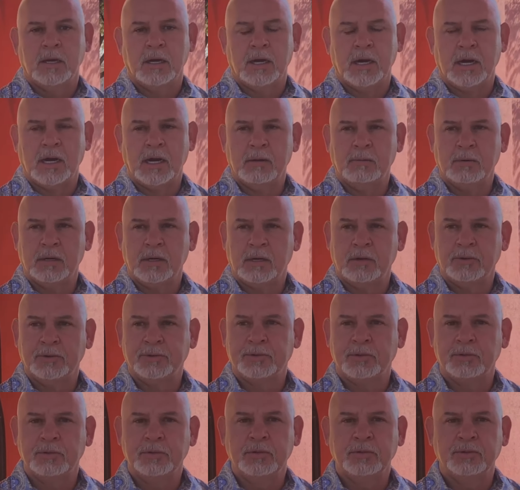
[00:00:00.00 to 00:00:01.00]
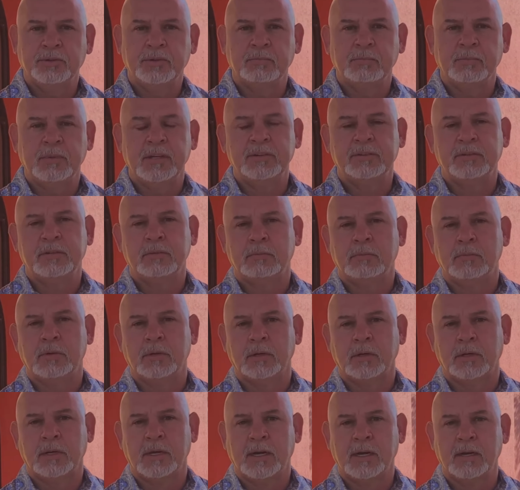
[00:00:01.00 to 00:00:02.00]
I also do some mission work.
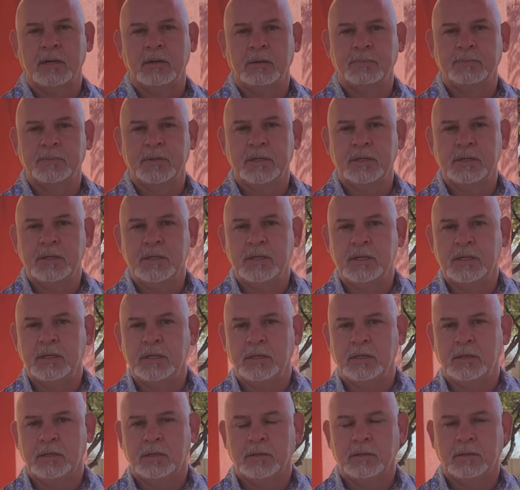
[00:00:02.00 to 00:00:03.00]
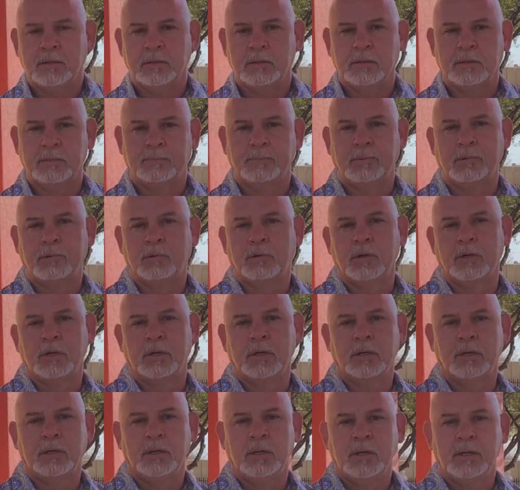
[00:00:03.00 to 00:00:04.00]
I help the needy, the poor
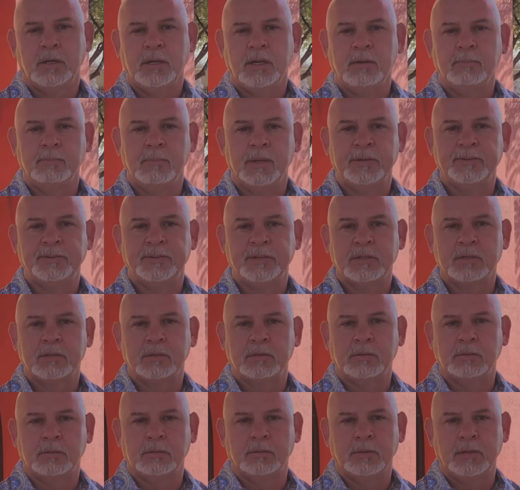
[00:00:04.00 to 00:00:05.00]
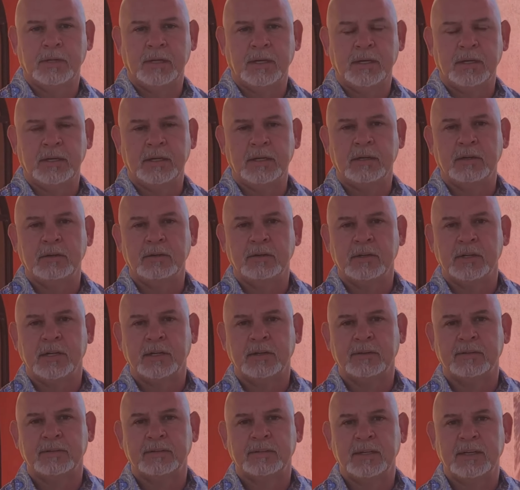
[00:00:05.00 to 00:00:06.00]
in Mexico and here in the United
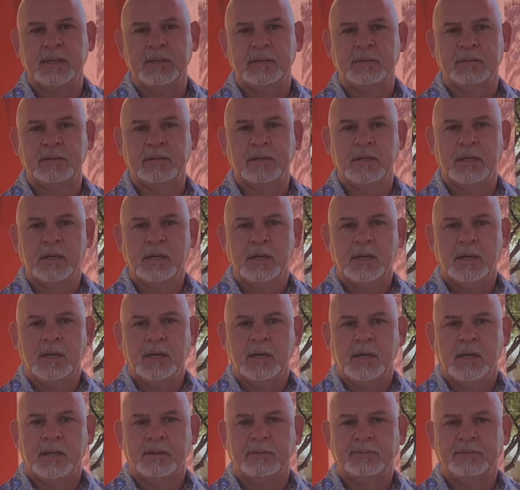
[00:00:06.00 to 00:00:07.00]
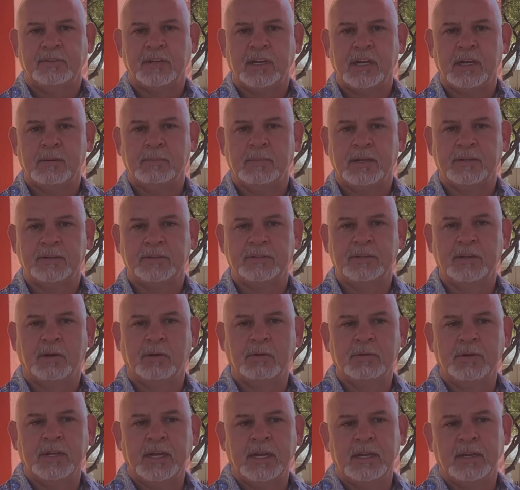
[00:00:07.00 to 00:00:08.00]
States. And Sam has
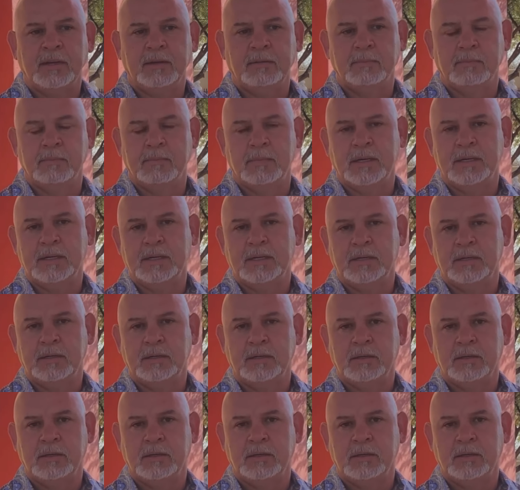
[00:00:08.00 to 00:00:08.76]
donated money